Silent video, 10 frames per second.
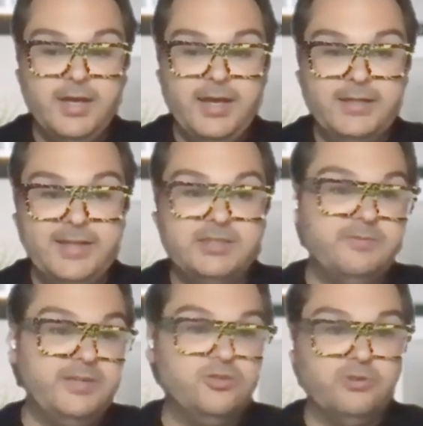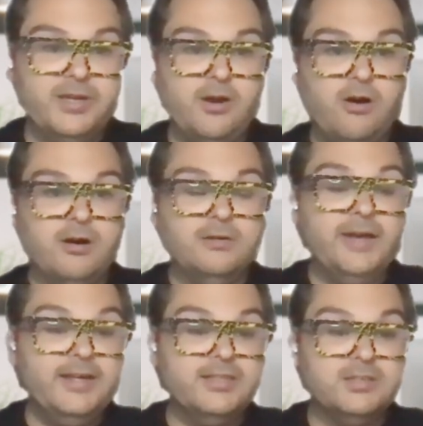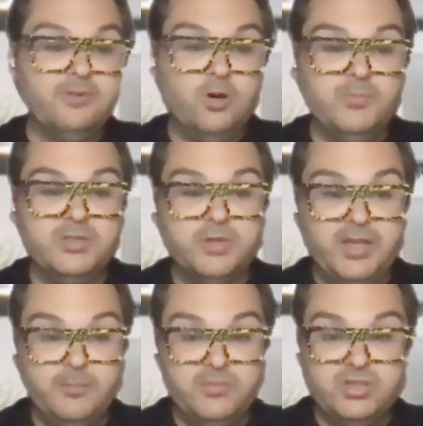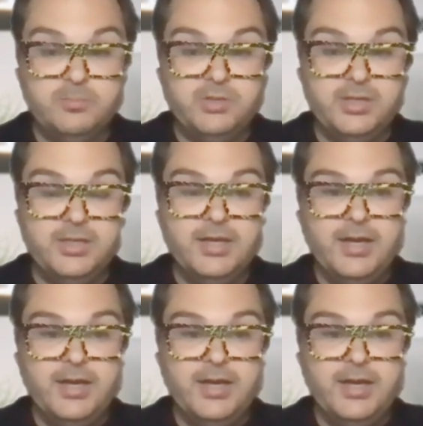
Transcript: and that's featuring our latest developments with MCP